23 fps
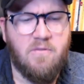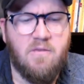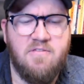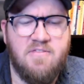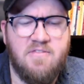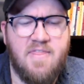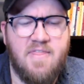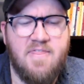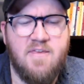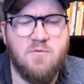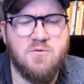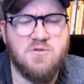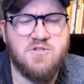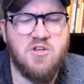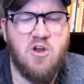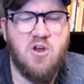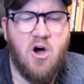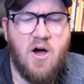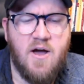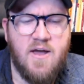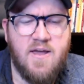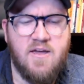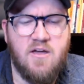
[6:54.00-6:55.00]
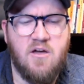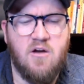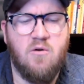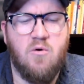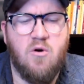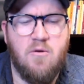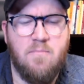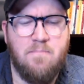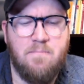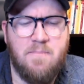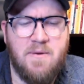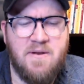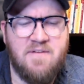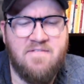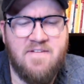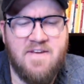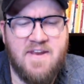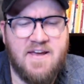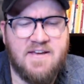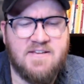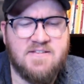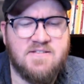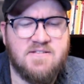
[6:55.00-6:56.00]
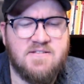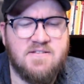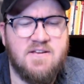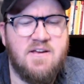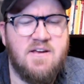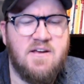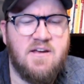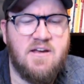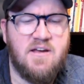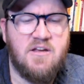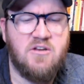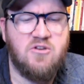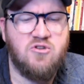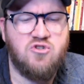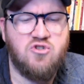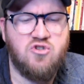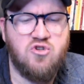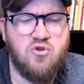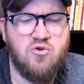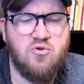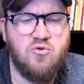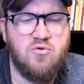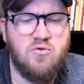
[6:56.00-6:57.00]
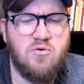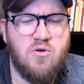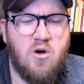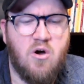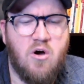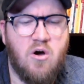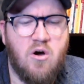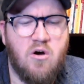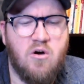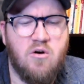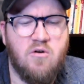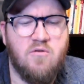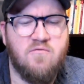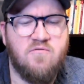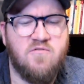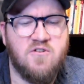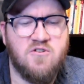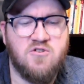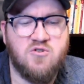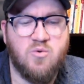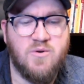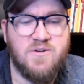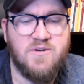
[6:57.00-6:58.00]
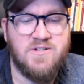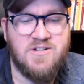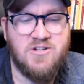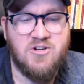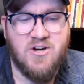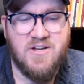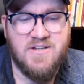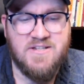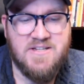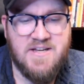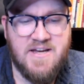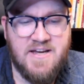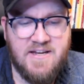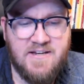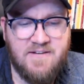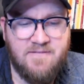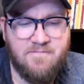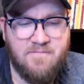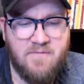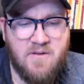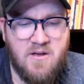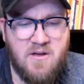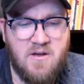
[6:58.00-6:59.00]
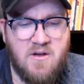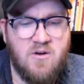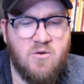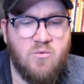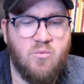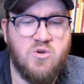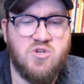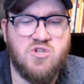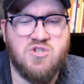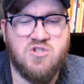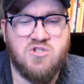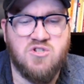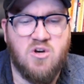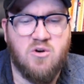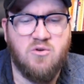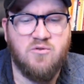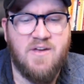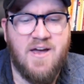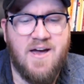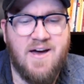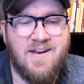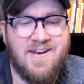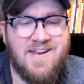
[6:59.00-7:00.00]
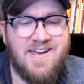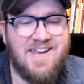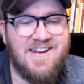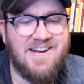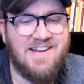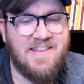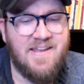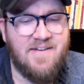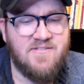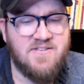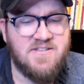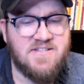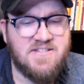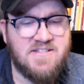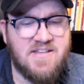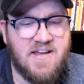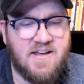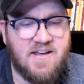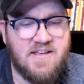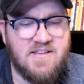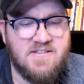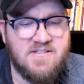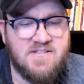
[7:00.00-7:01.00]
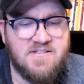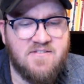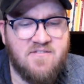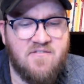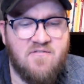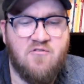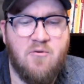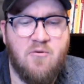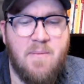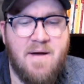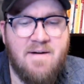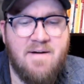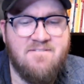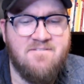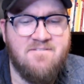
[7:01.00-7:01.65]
Then there was an I E O on Bitfinex in June of twenty nineteen, which sold out in eleven seconds for about